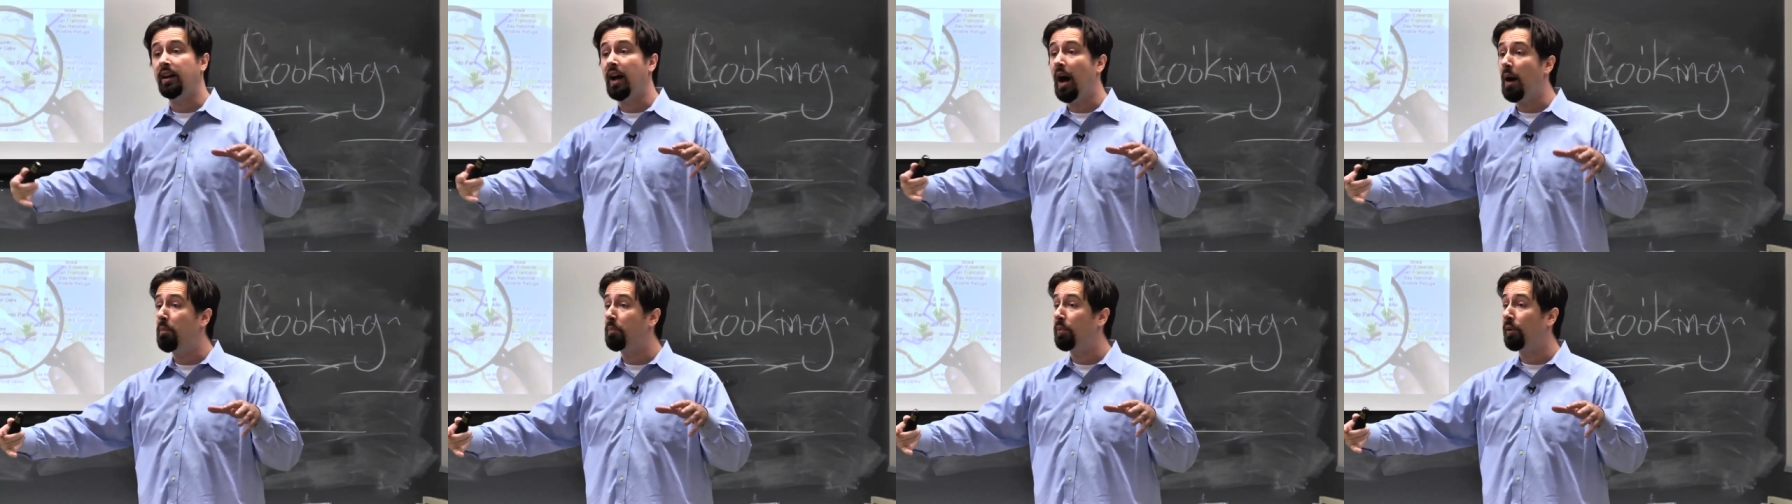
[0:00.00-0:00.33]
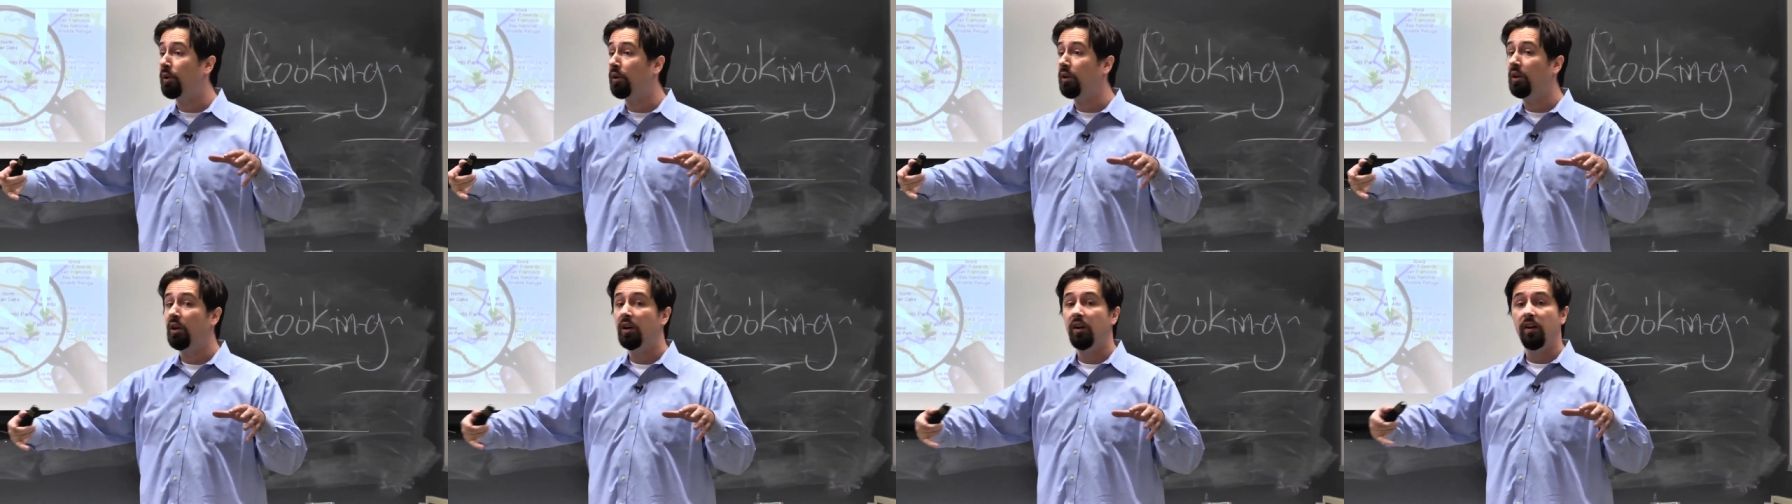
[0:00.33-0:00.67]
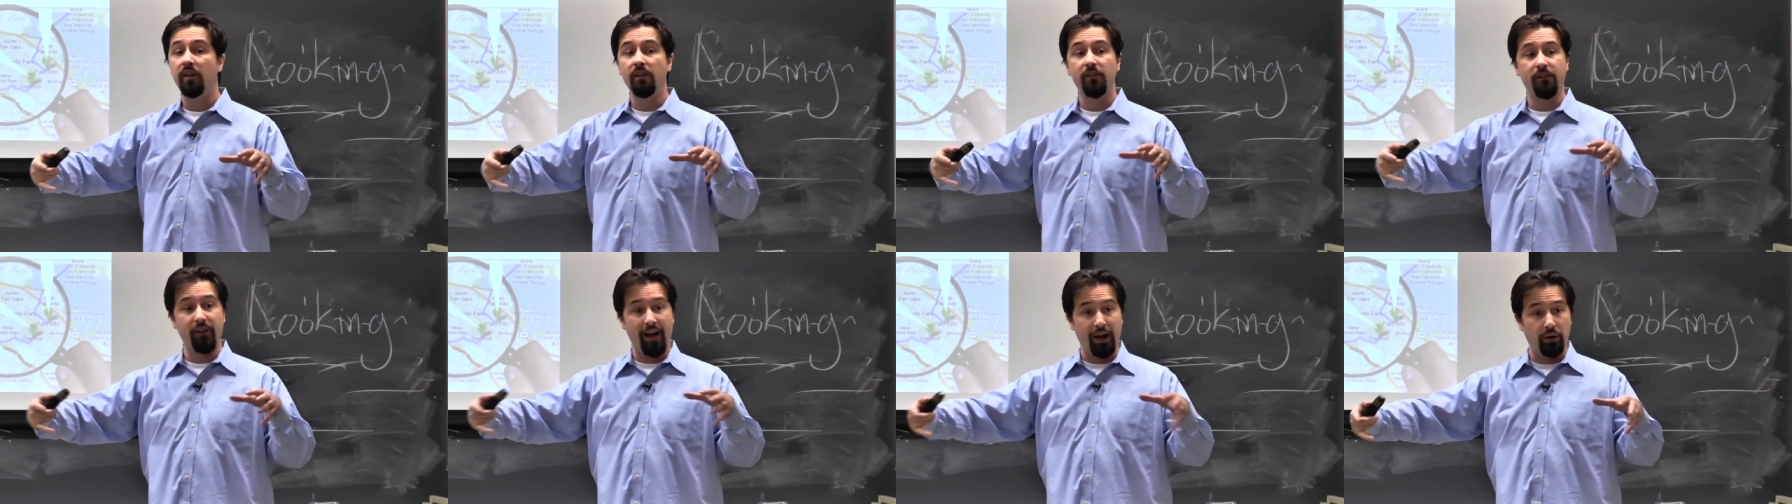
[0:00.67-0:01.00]
couple
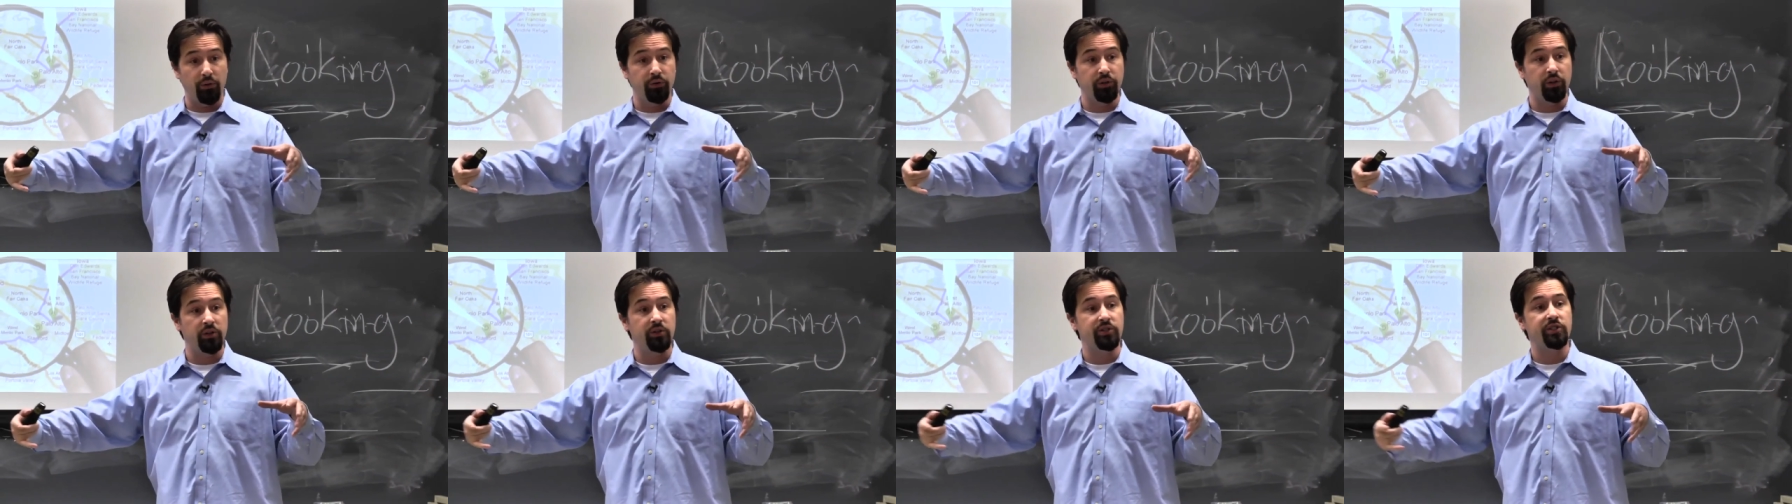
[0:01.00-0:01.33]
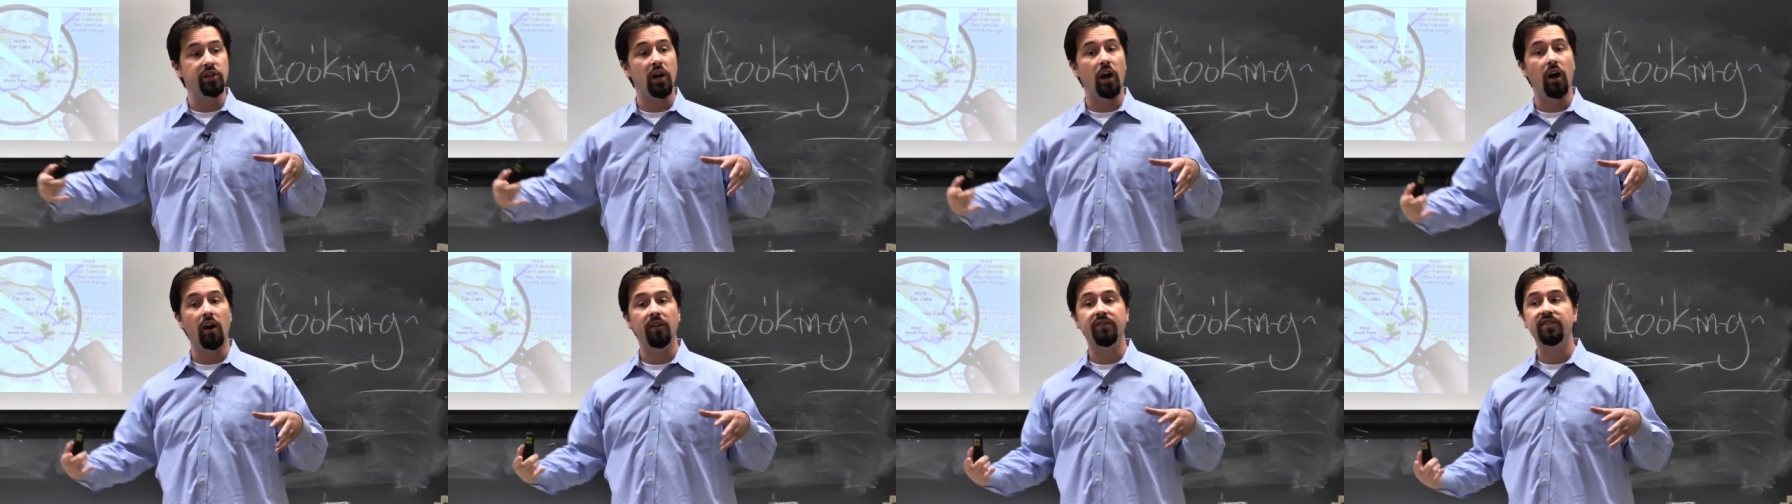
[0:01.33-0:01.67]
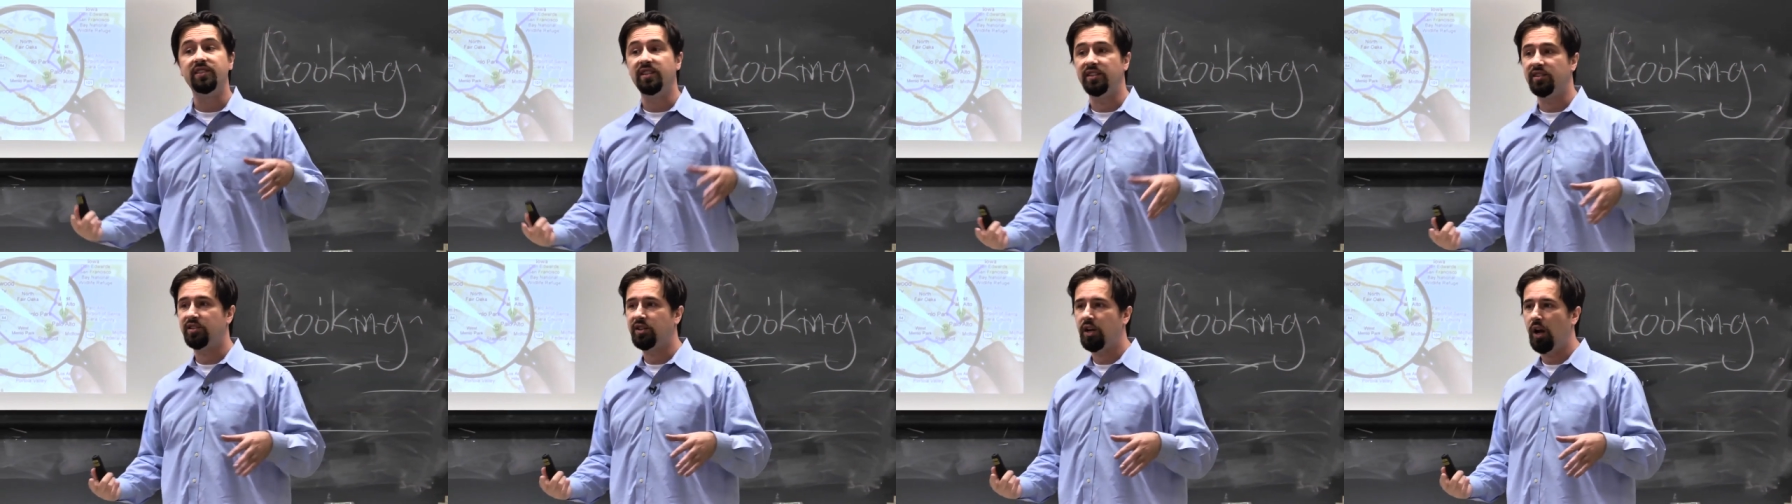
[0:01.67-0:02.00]
founders of
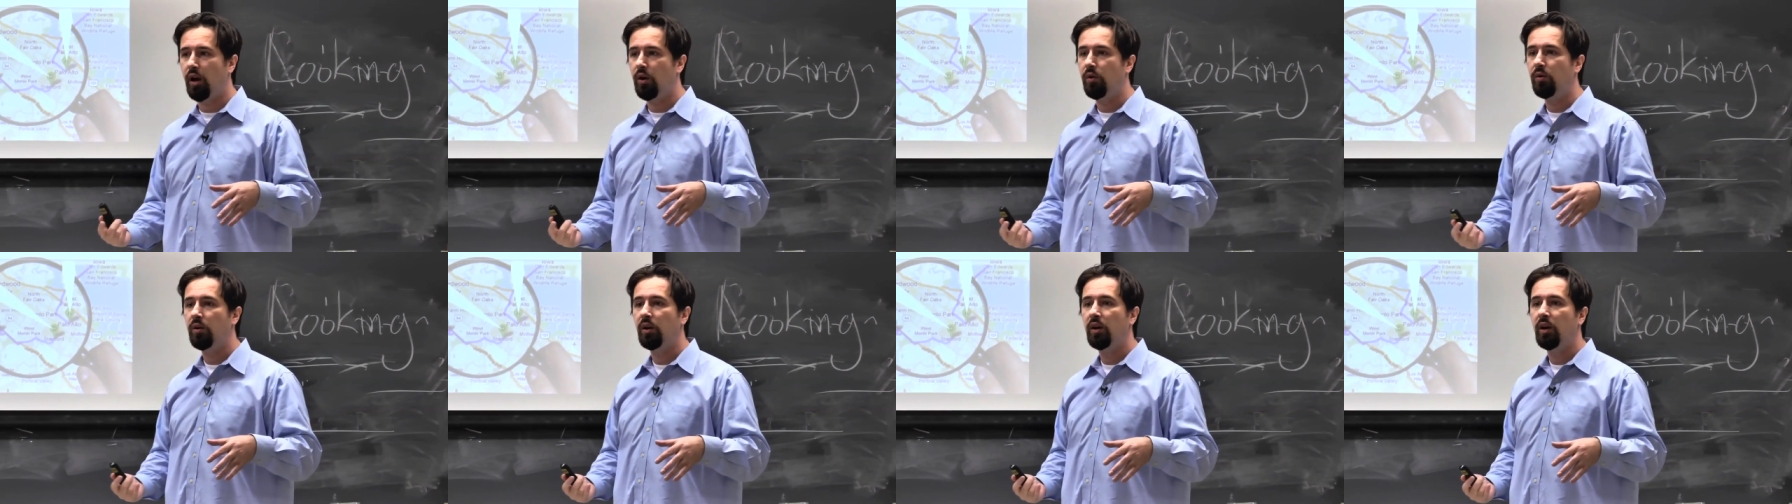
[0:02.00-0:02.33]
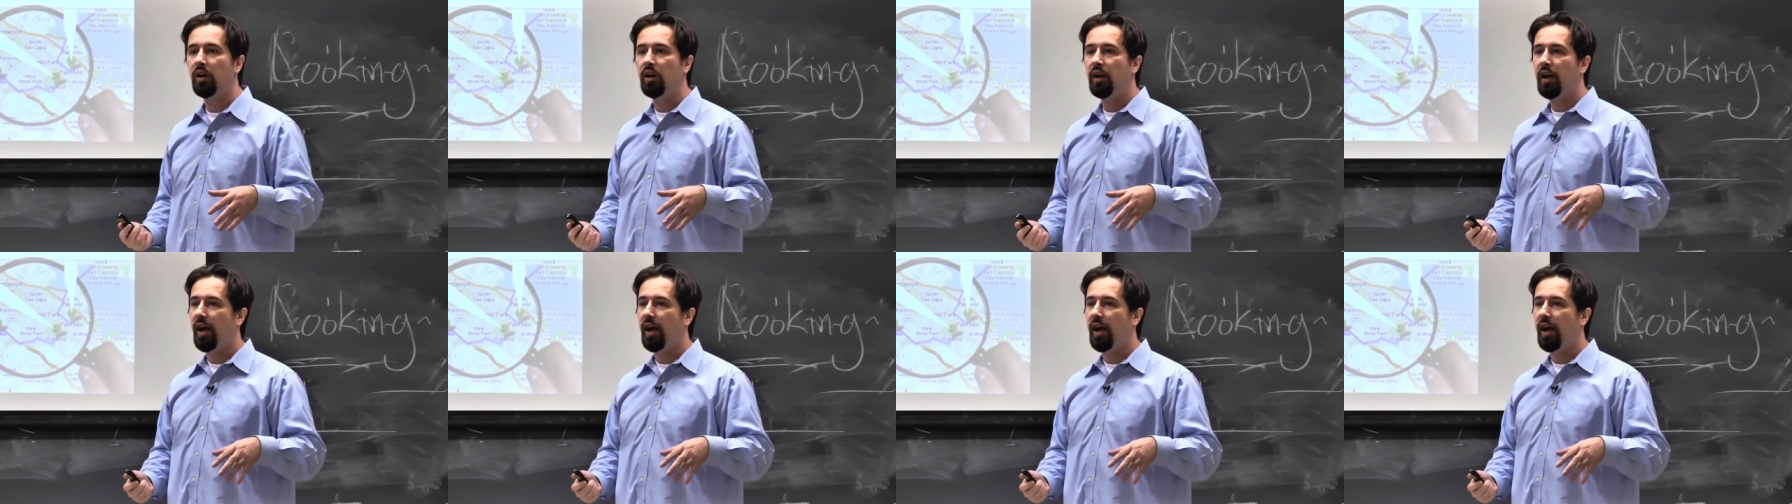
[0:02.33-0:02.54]
Cisco.